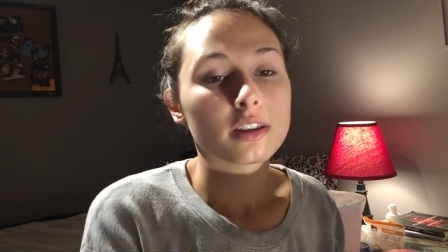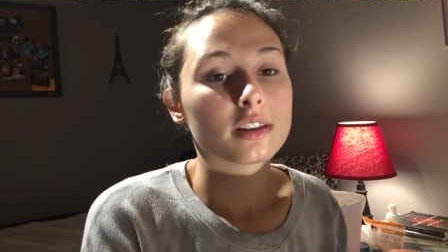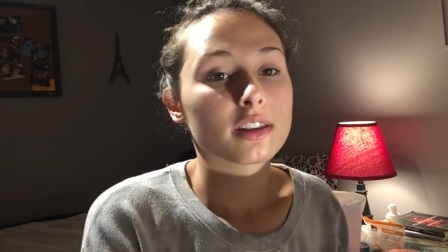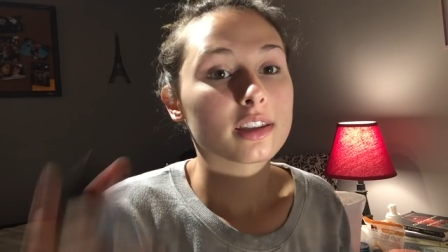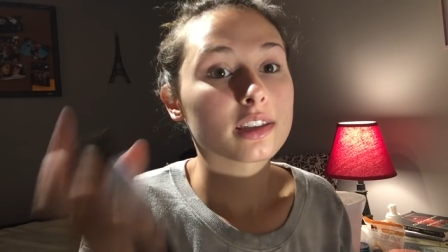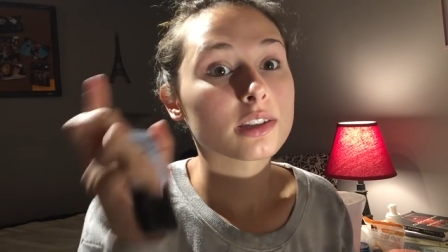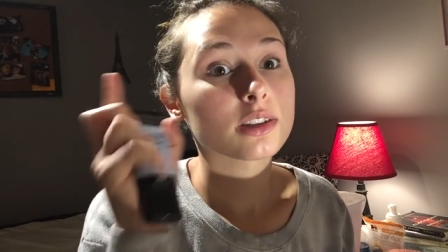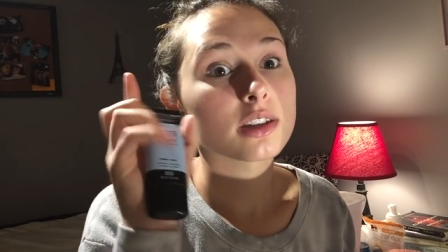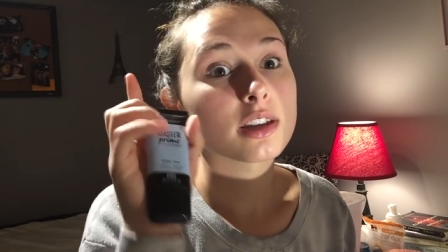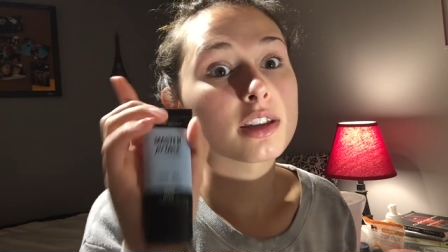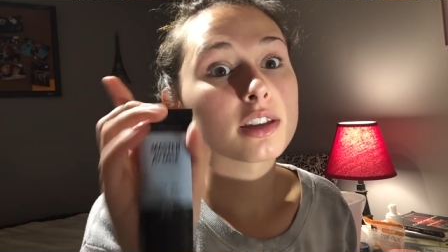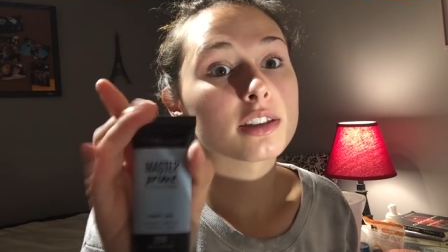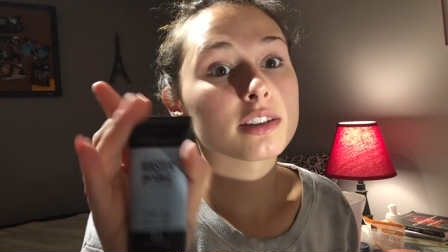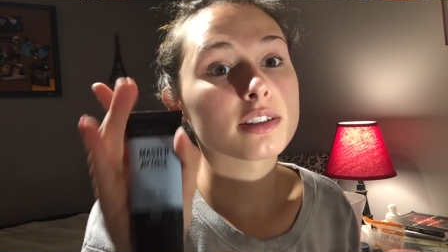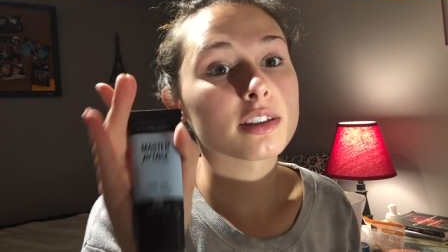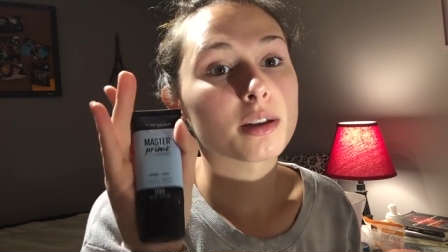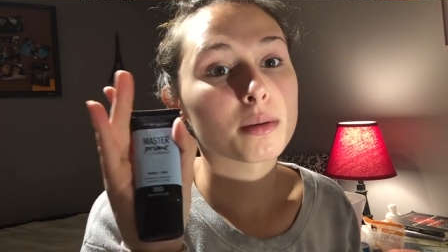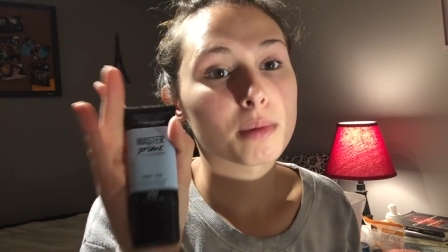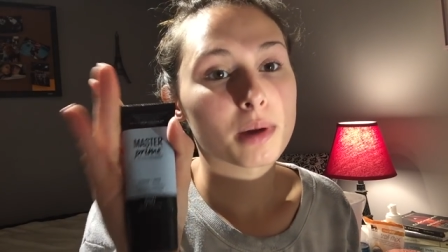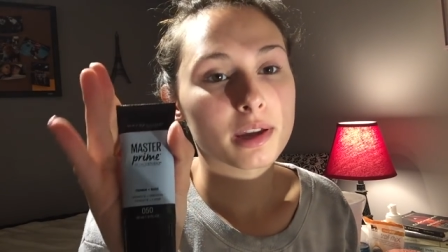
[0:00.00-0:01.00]
This
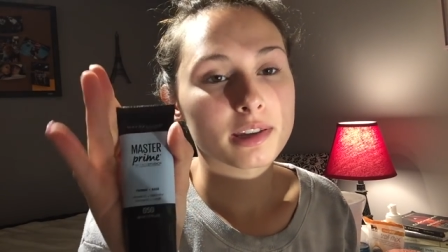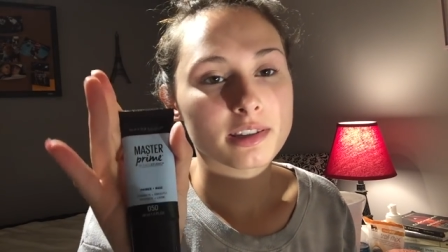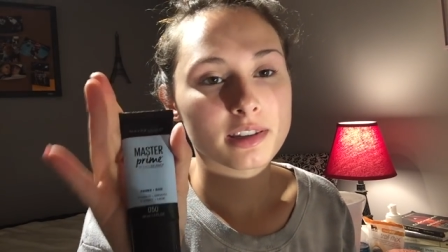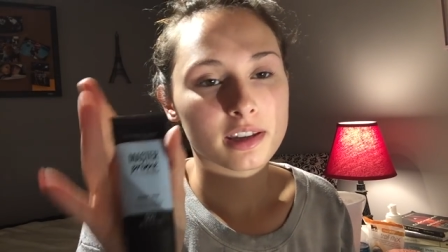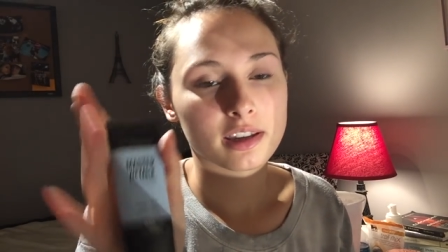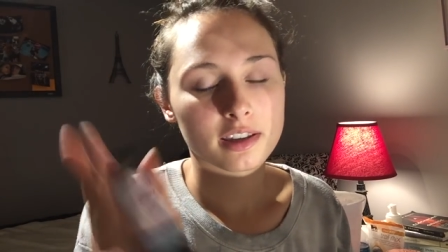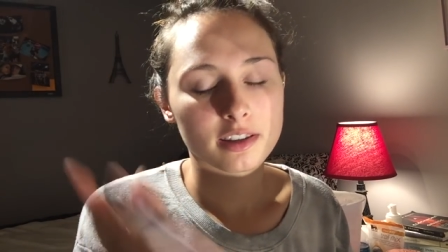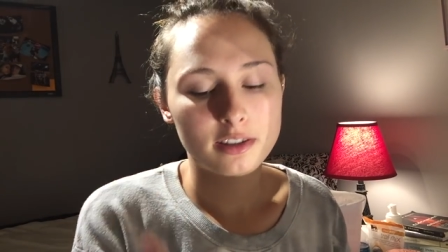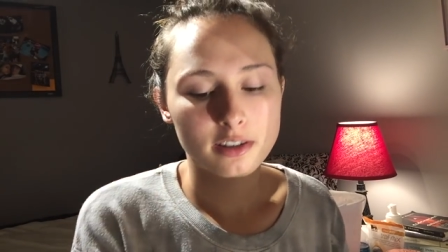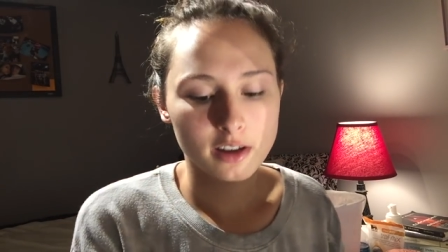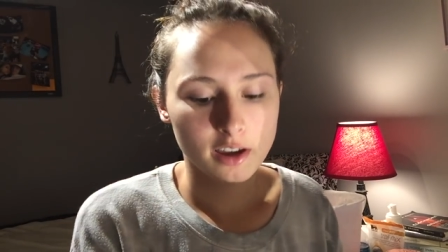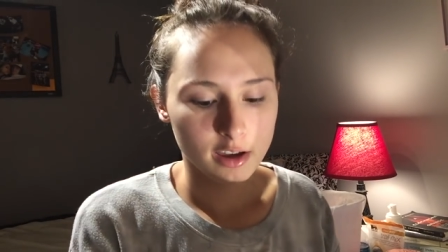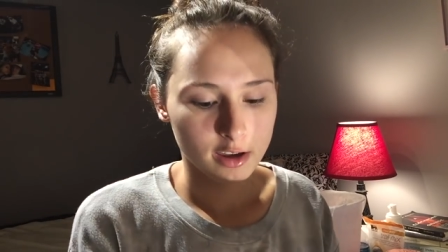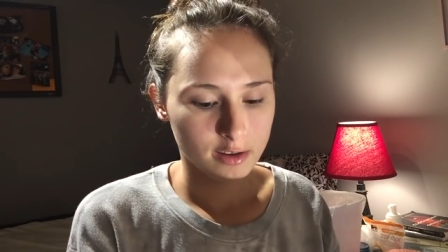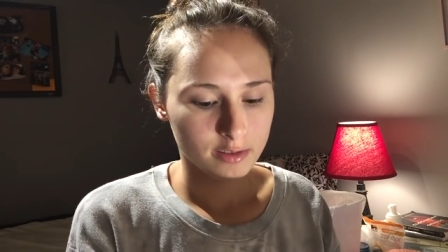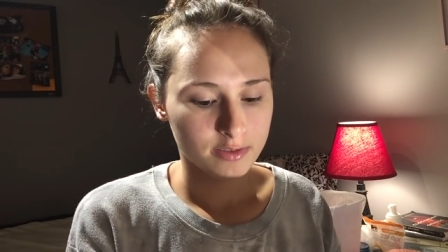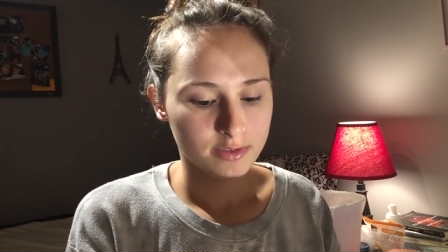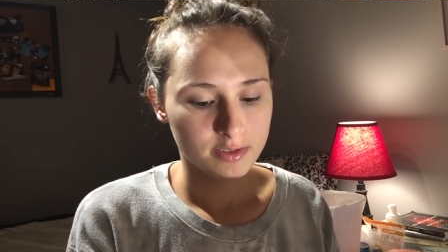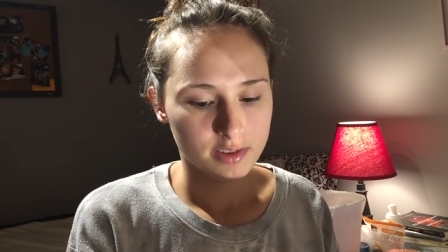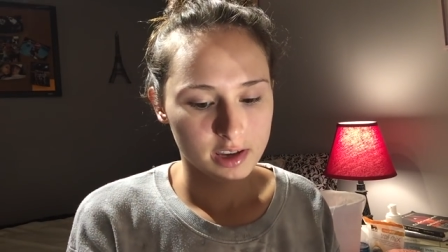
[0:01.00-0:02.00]
is amazing
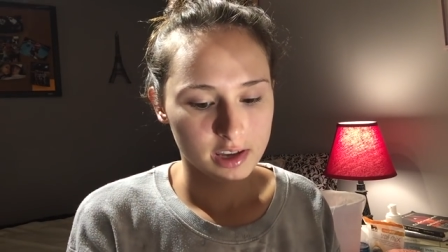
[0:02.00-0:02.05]
stuff.